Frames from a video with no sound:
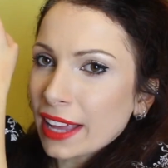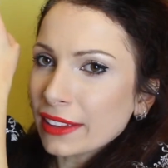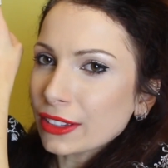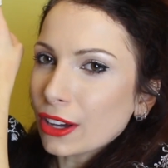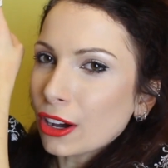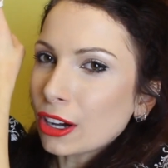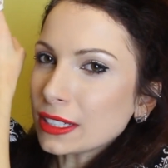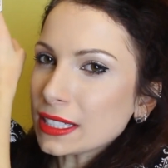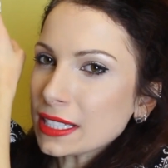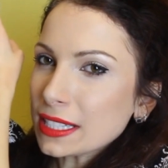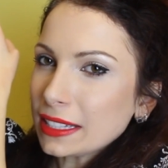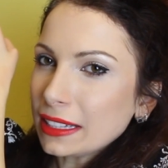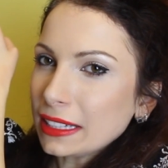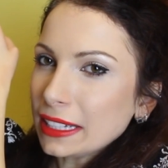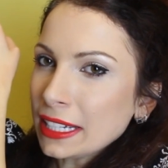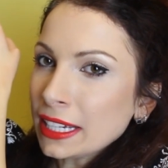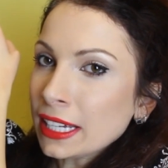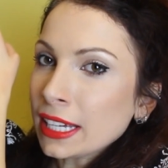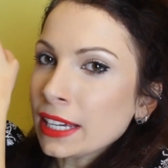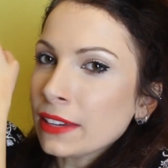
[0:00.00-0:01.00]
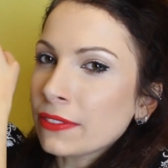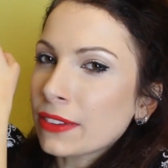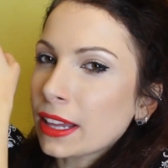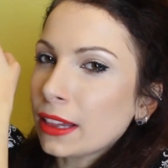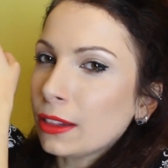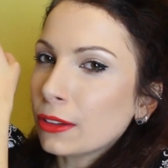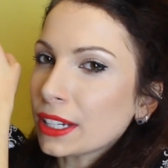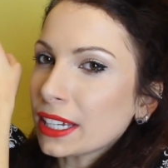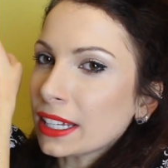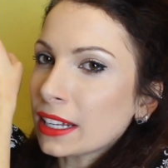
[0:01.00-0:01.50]
And honestly,
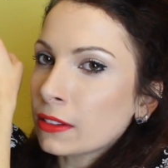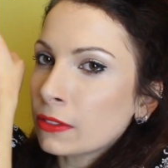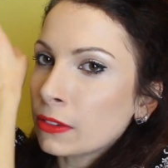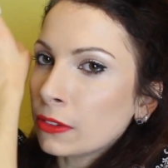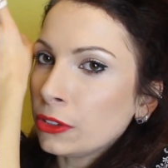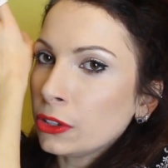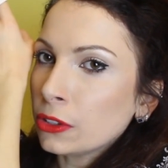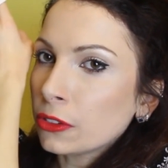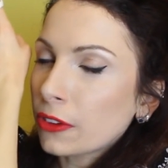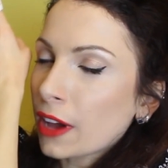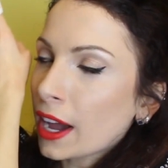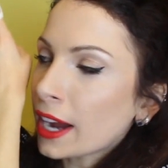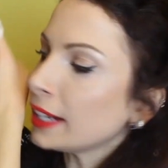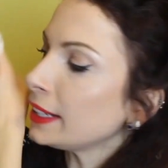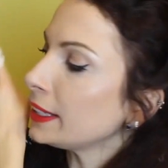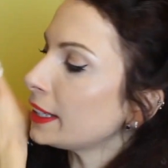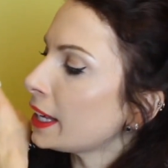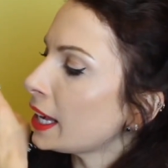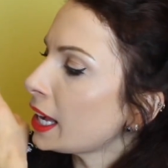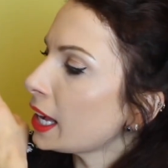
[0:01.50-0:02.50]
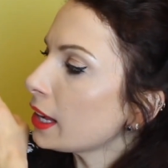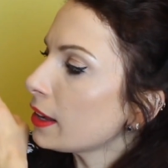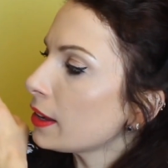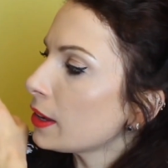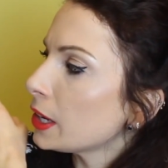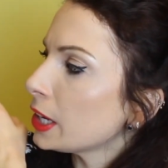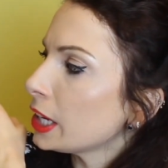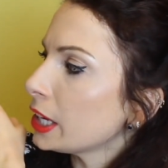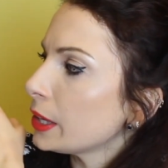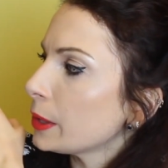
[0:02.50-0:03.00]
even looking at the viewfinder,
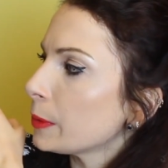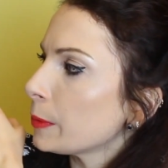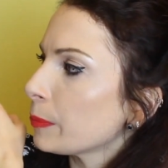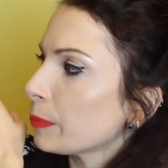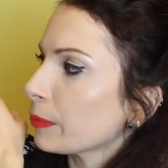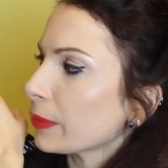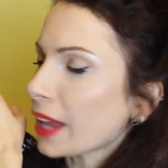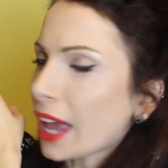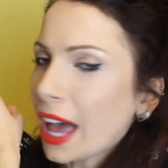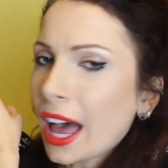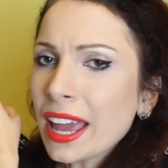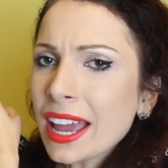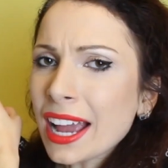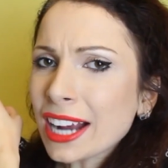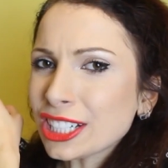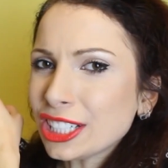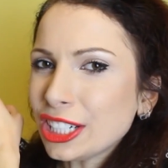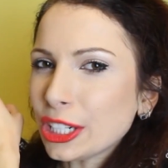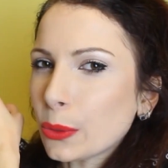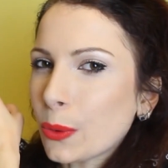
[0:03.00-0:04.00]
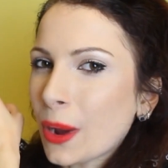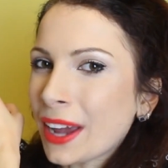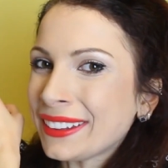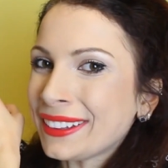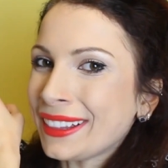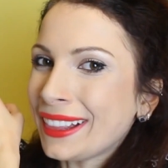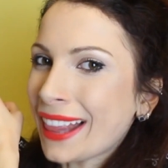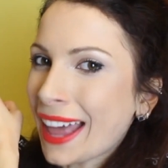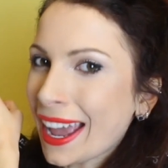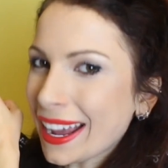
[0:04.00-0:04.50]
I actually
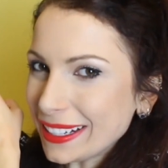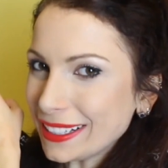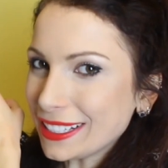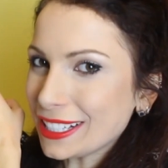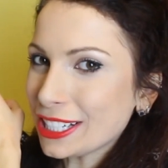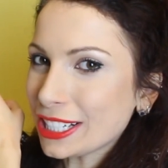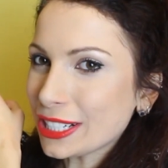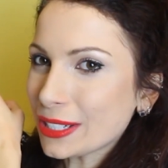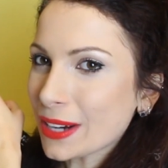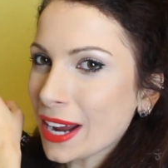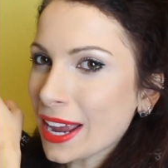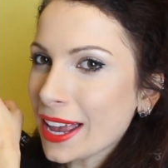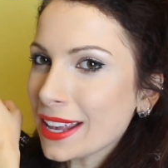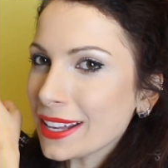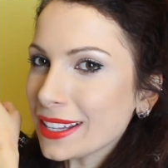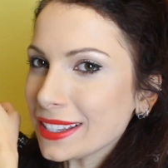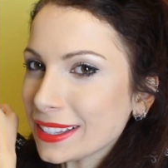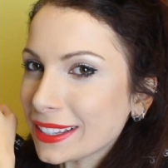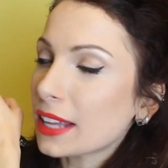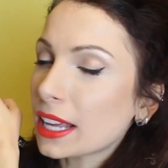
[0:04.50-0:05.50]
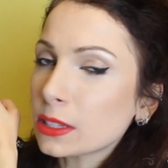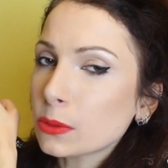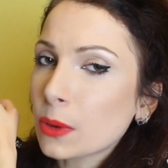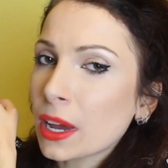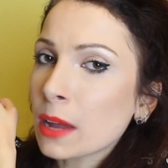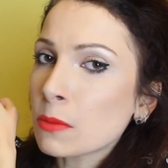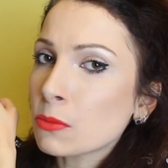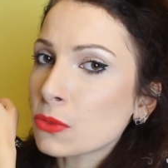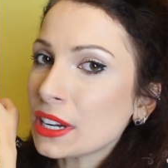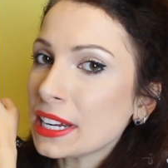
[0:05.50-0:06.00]
quite like this dress. That's
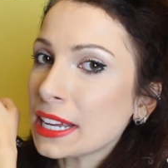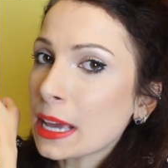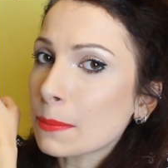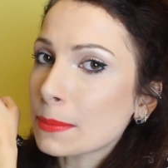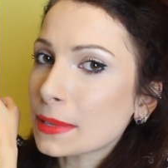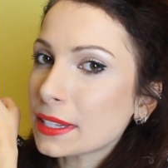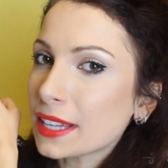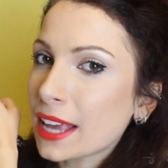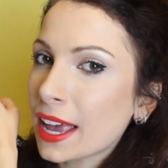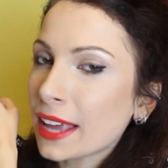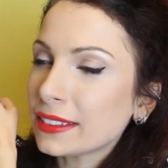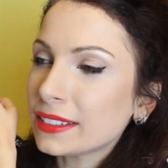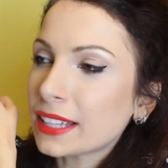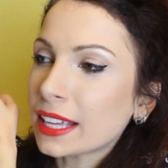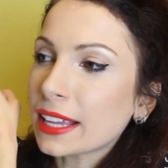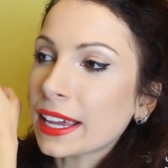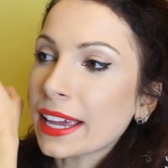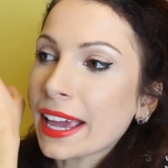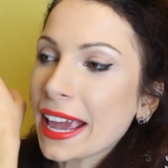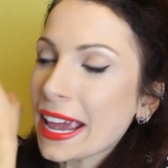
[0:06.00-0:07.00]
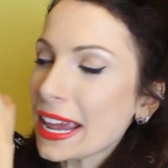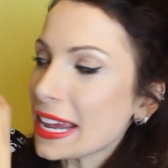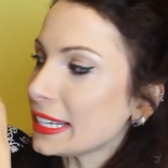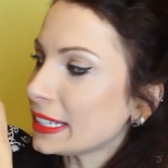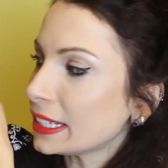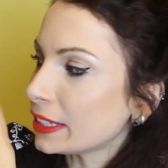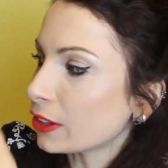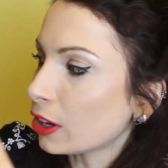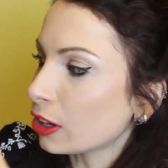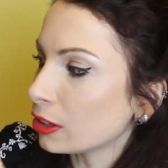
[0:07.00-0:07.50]
why I'm really upset that I
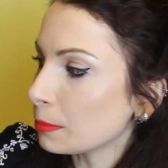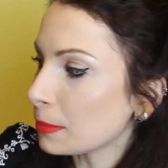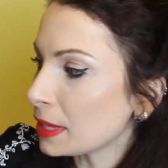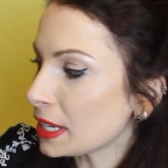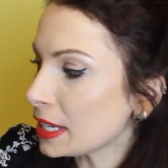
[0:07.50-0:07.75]
hate it on